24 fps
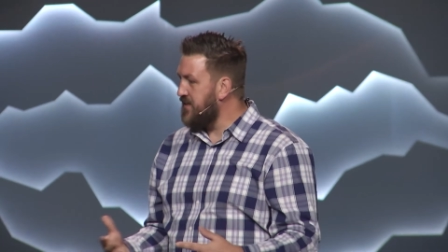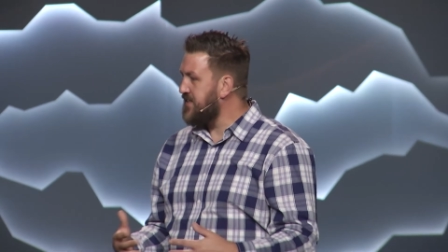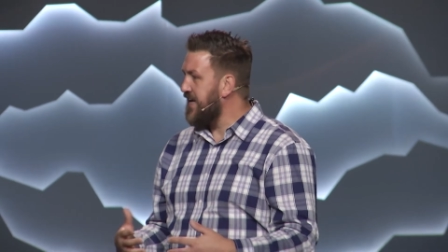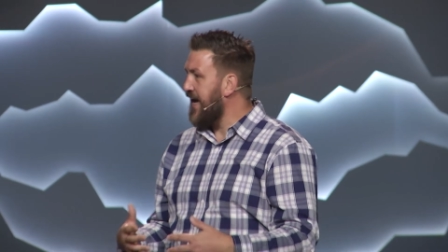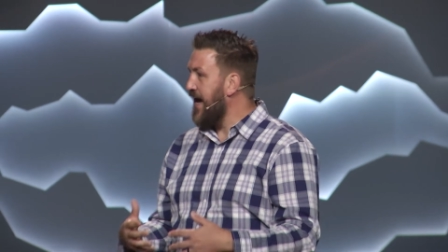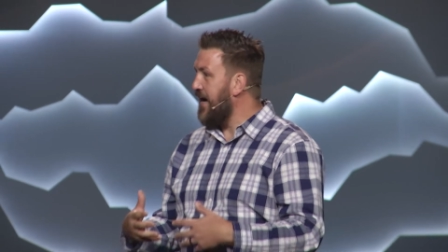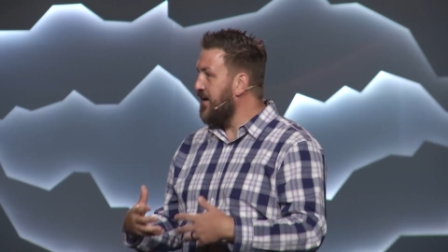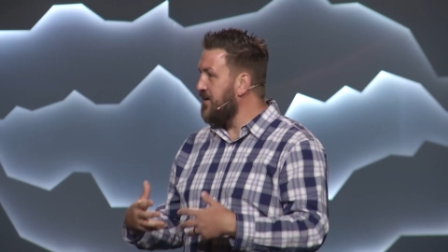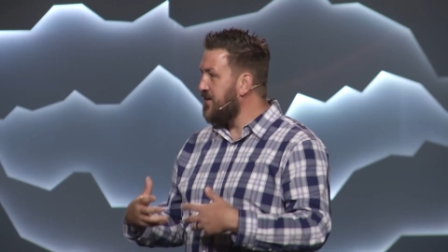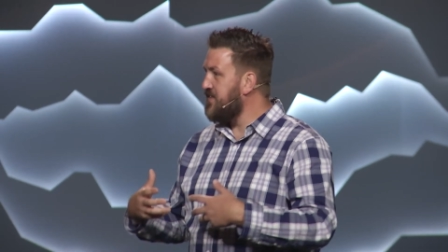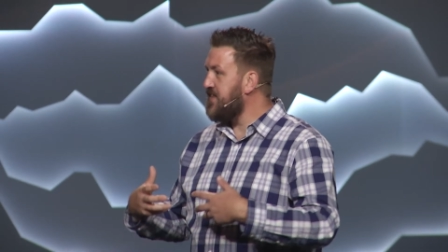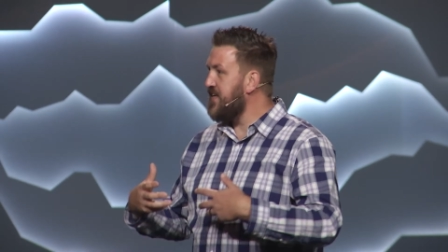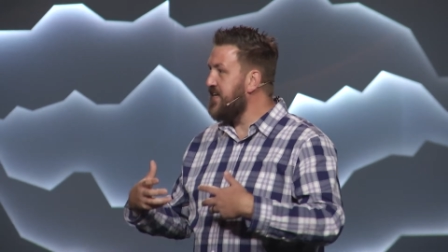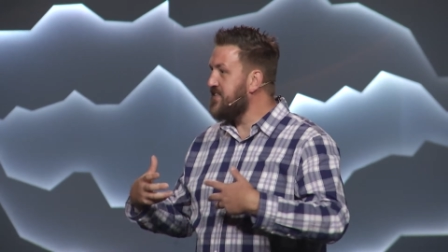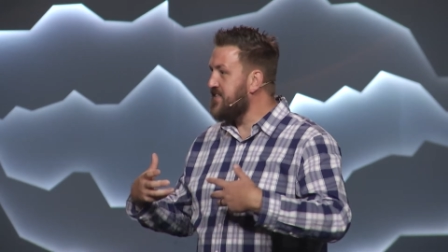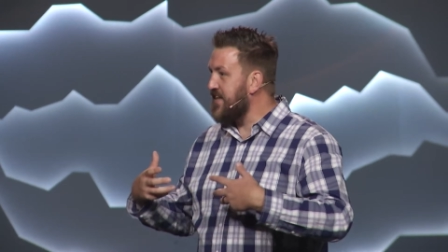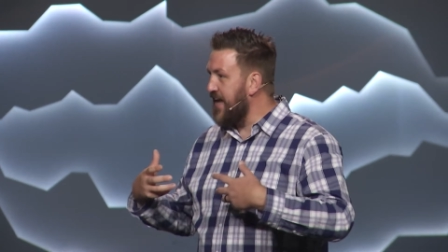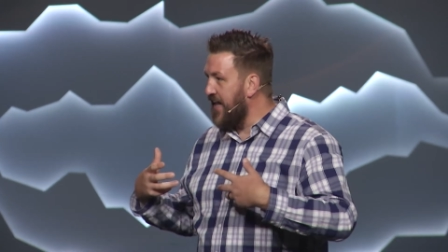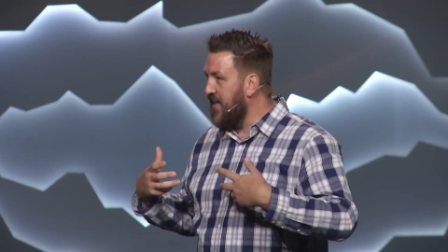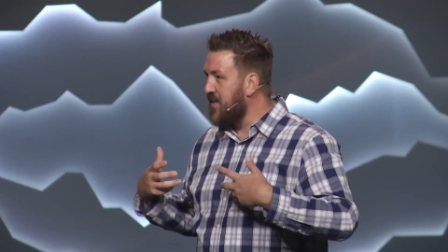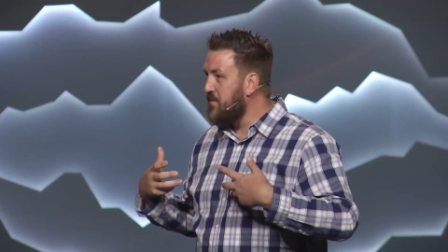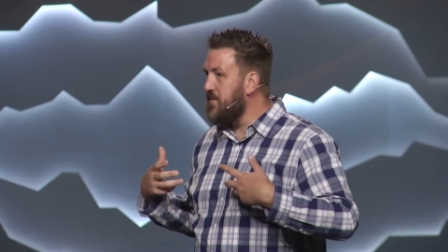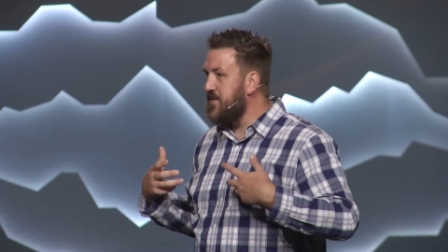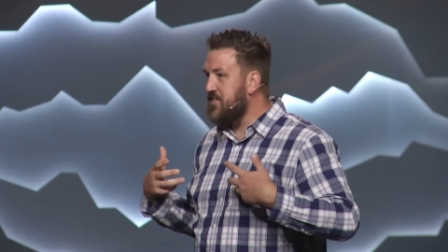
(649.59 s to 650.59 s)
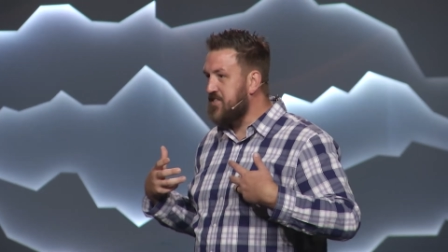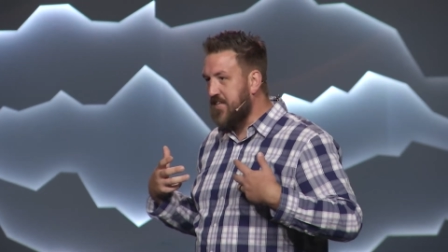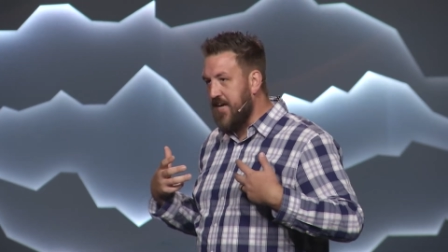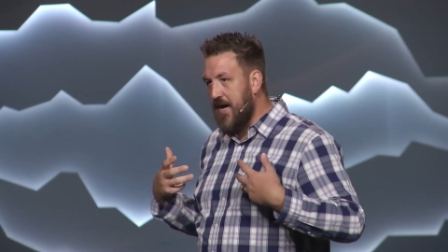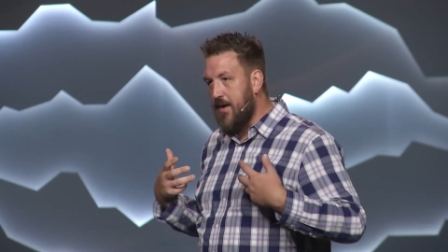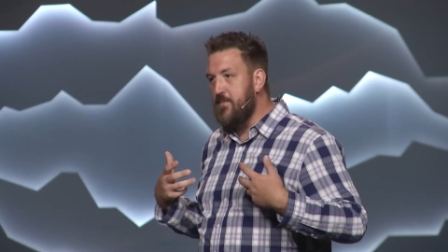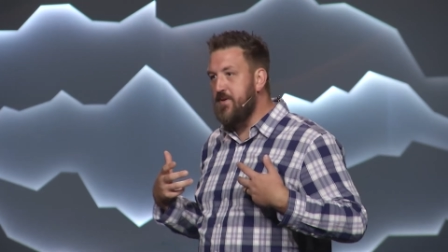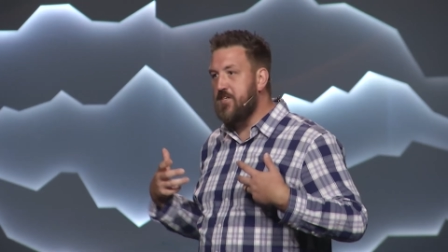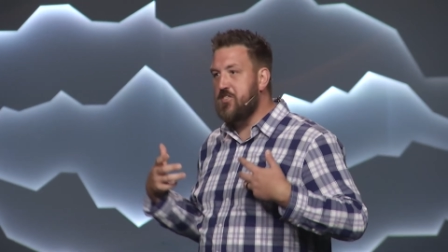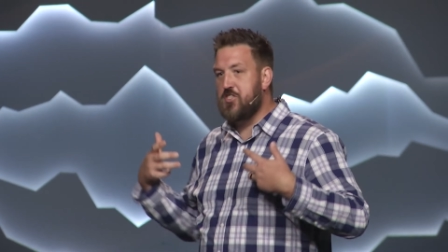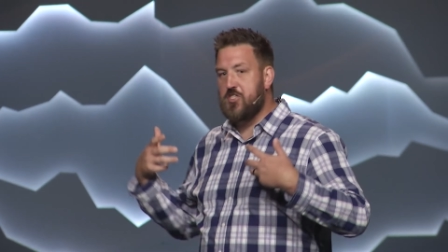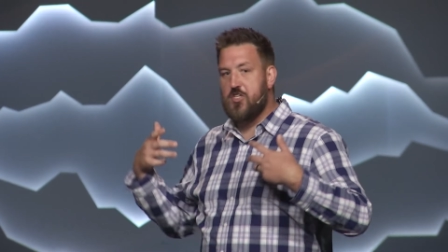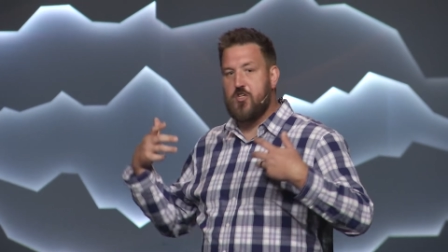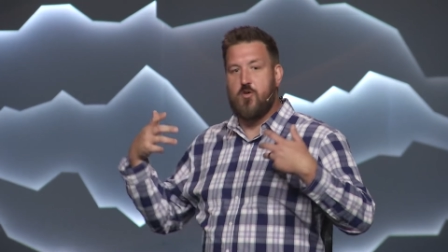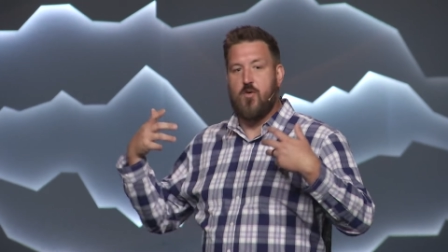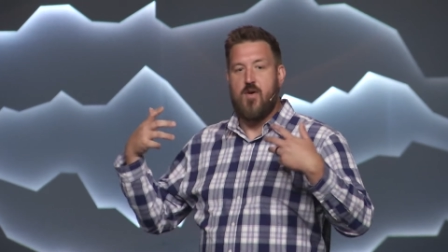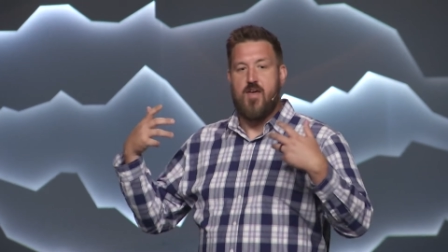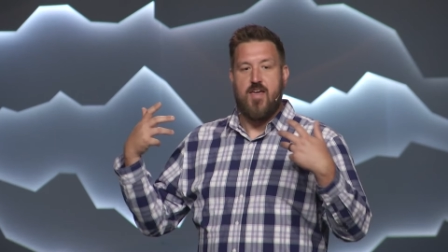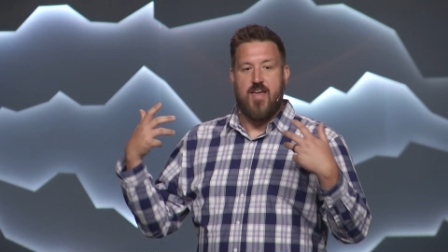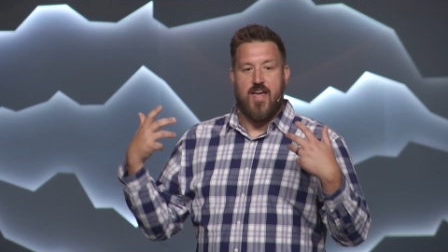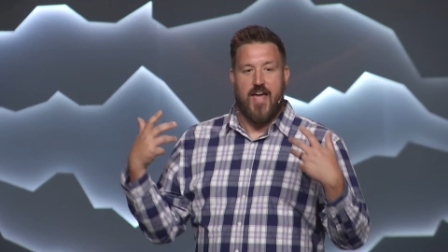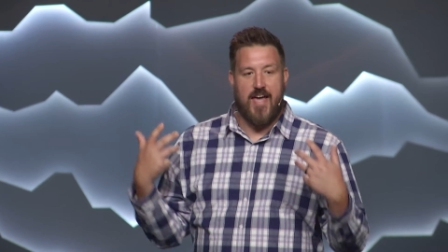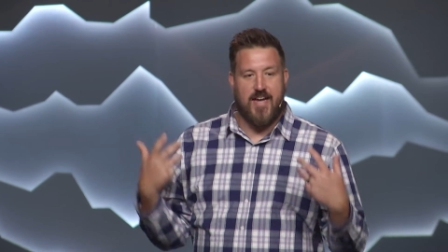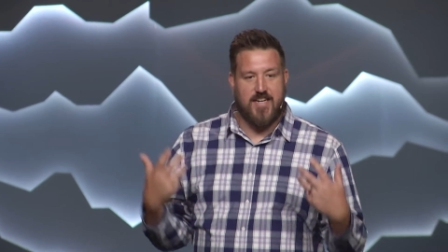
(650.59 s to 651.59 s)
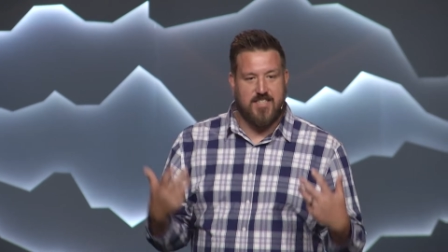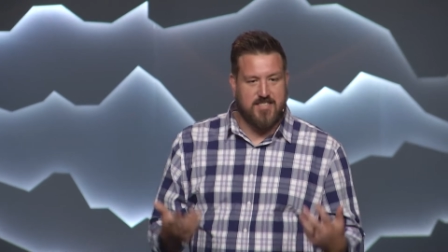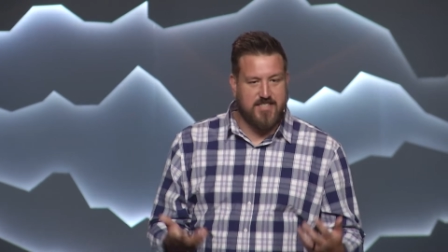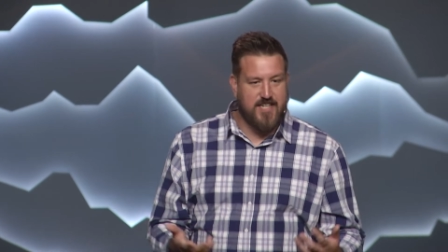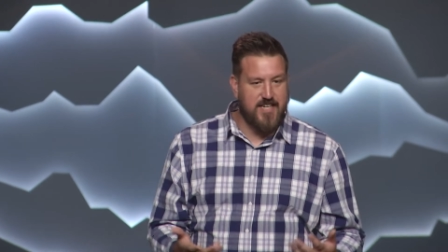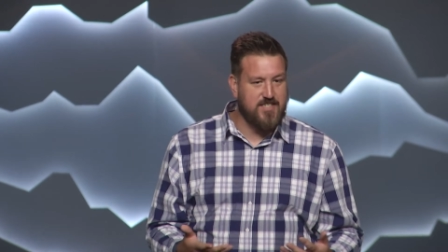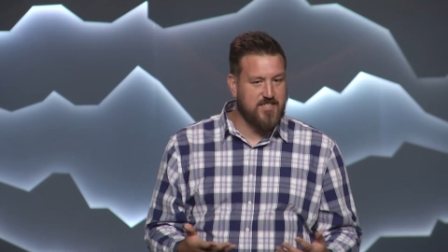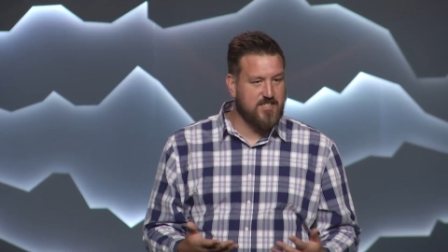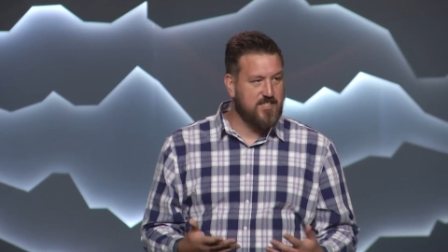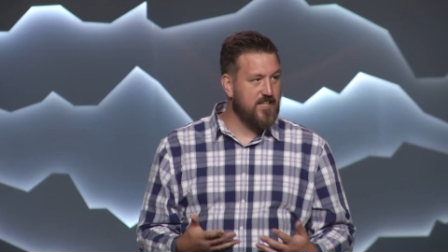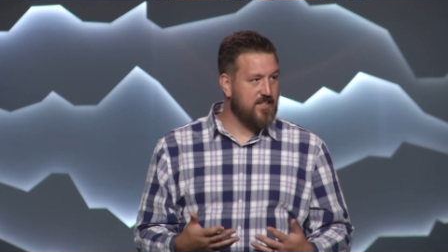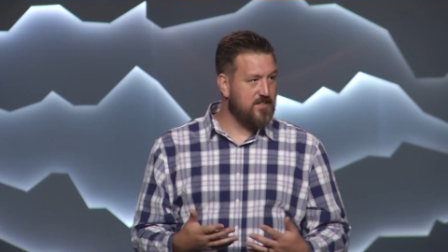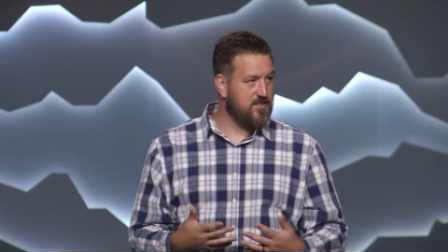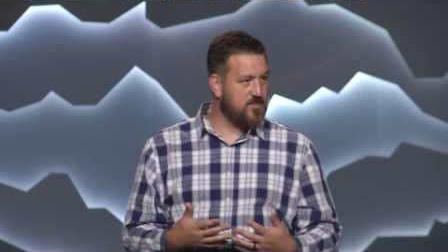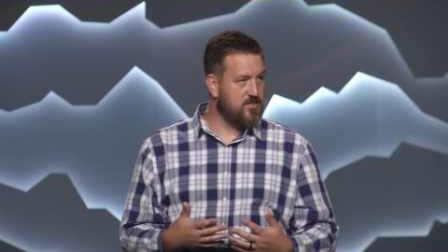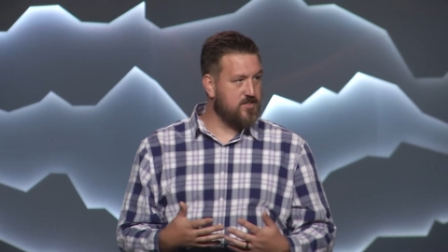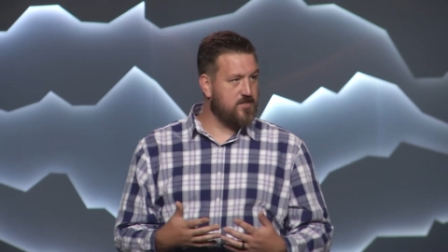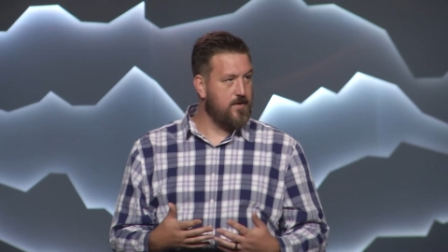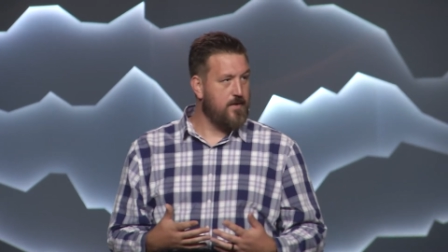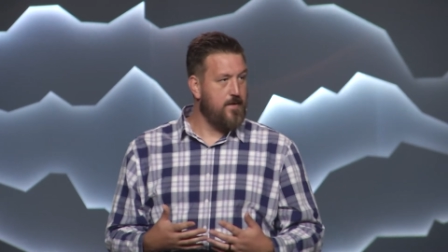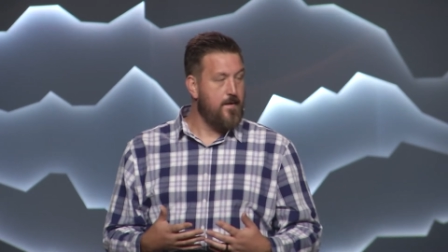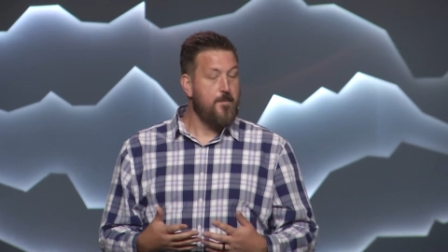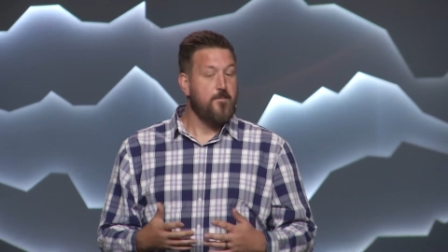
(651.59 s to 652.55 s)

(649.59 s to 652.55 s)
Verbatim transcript: How did these elements come into existence?